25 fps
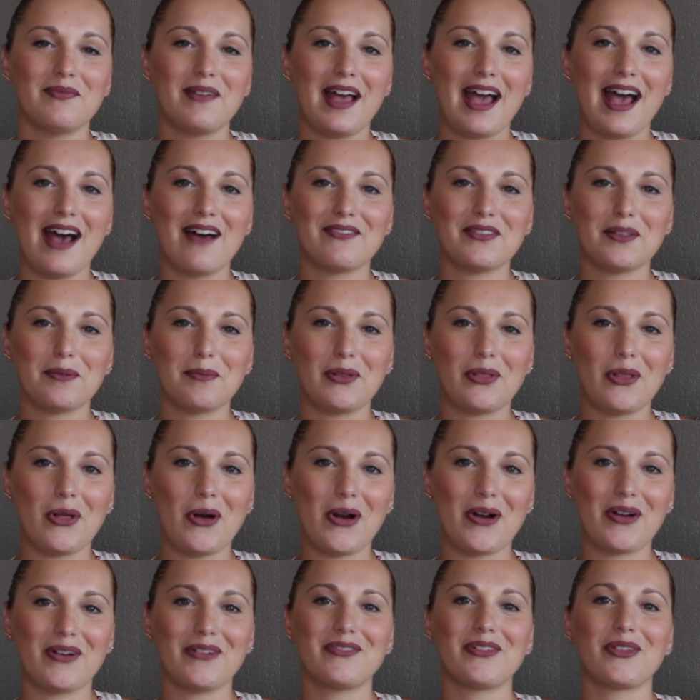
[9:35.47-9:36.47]
have them
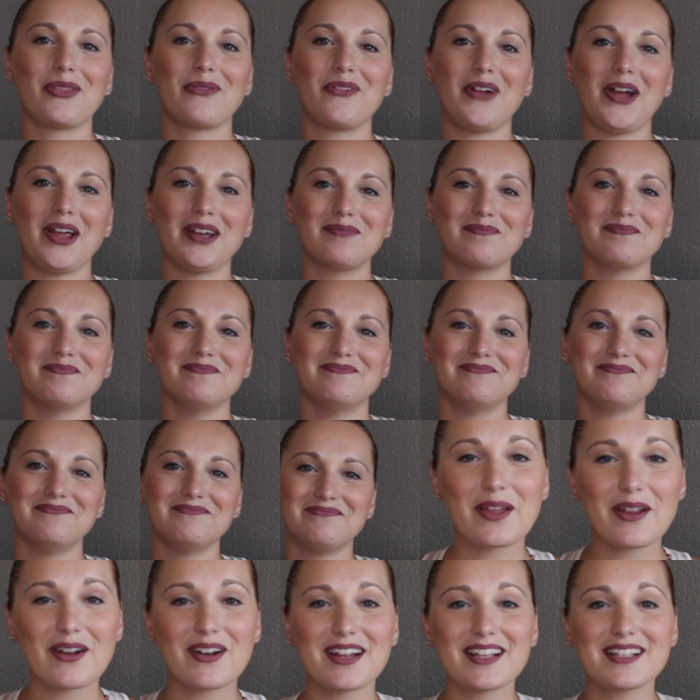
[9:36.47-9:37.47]
along for the ride.
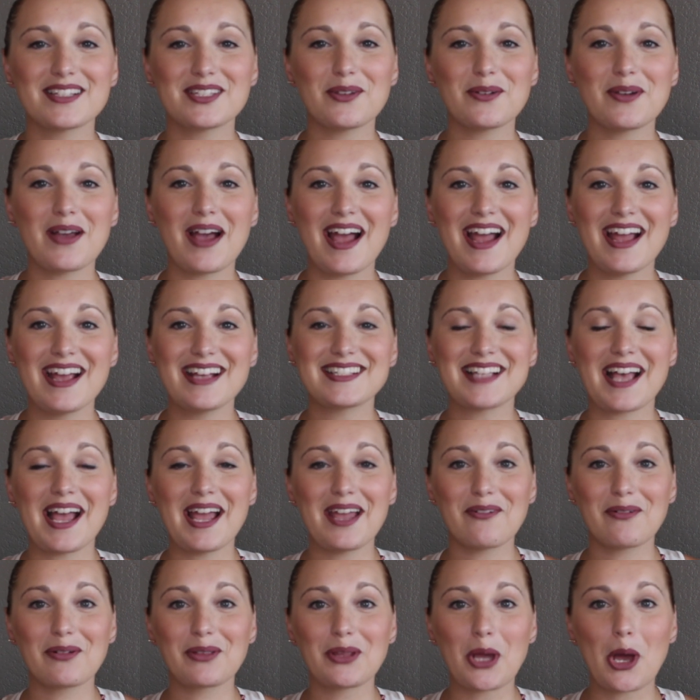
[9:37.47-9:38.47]
There it is, you guys.
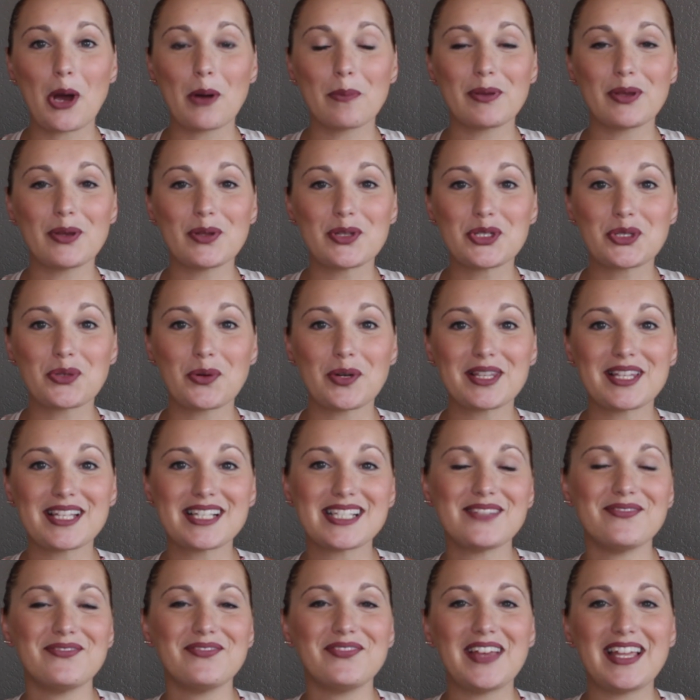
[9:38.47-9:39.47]
I really hope you enjoyed
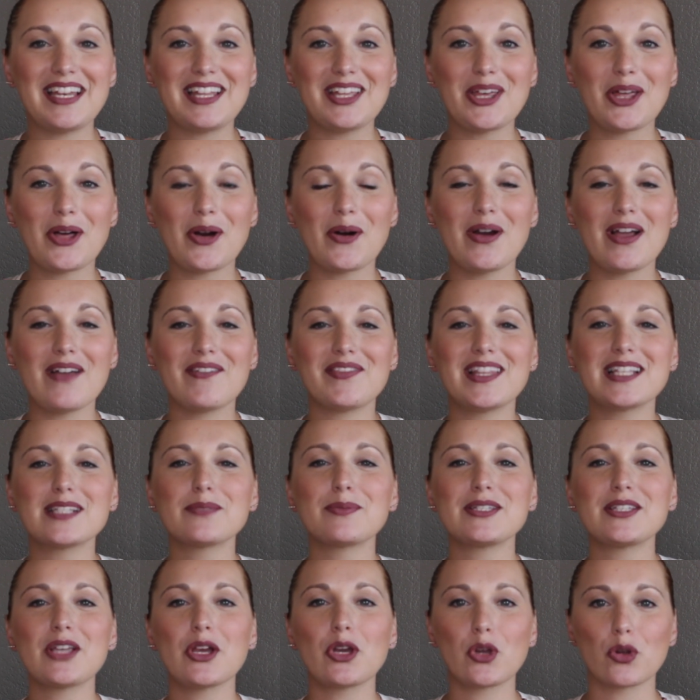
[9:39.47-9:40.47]
this video. If this
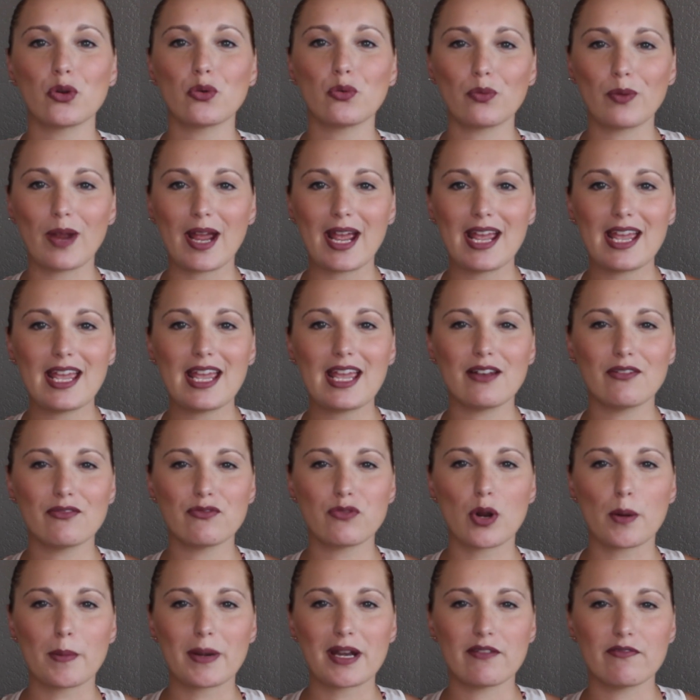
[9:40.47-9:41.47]
was a great
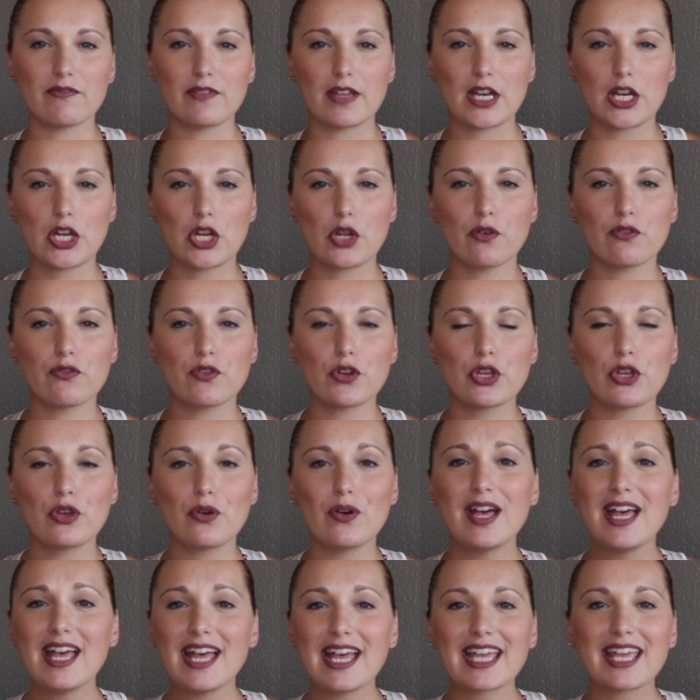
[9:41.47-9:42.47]
informative video for you,
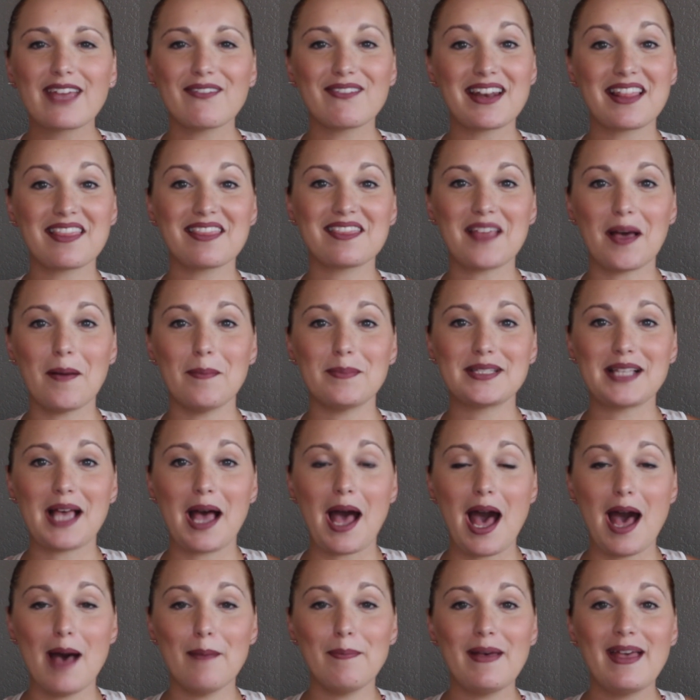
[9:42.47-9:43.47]
give it a thumbs
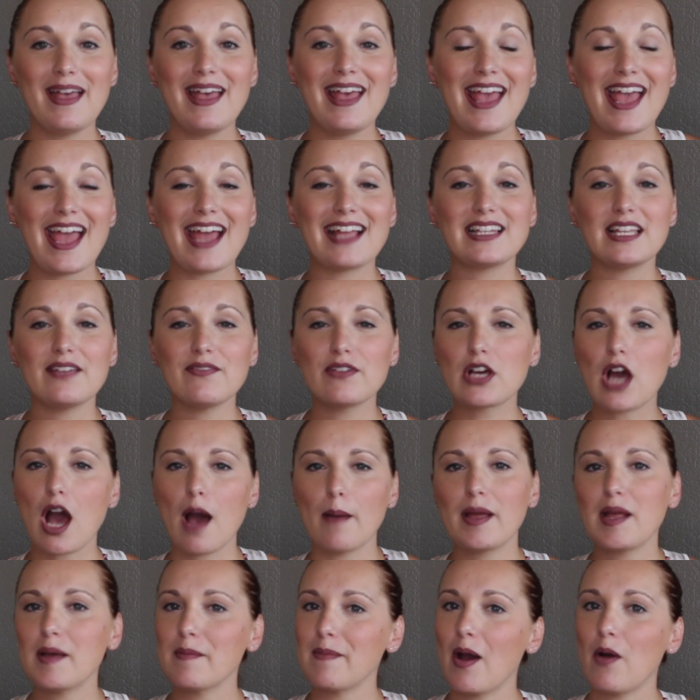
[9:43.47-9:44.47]
up and leave a
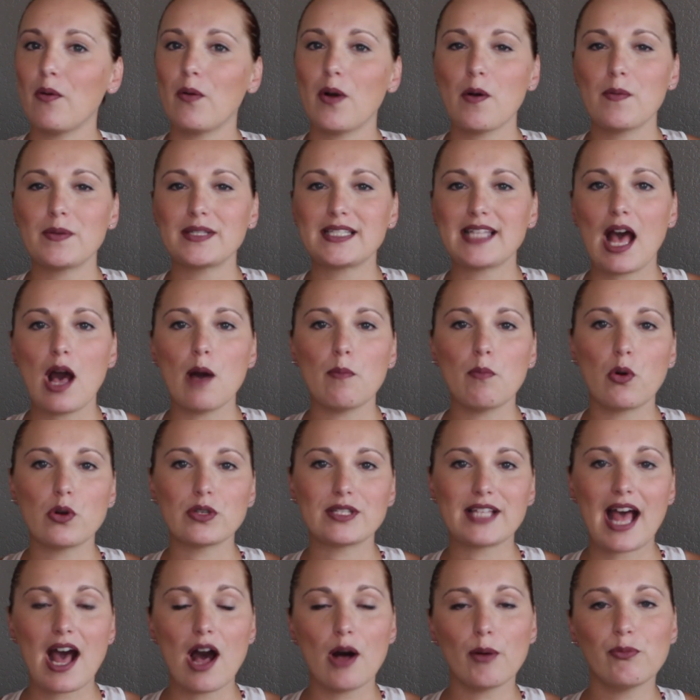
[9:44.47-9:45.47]
comment about what was
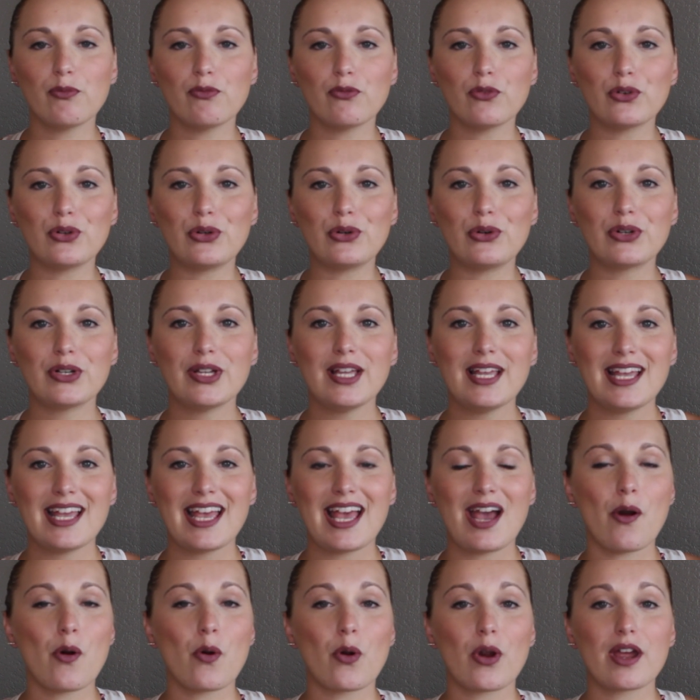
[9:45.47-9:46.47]
most helpful,
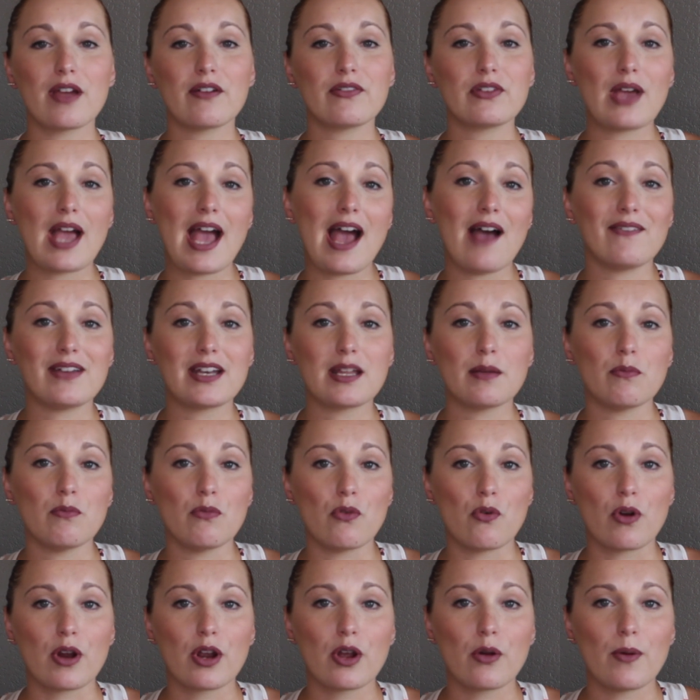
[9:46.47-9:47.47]
or if you have any
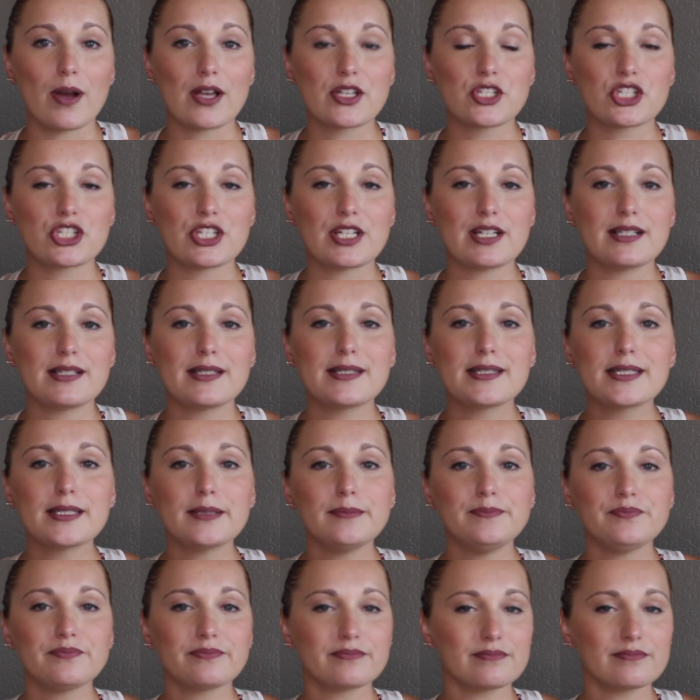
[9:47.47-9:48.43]
more questions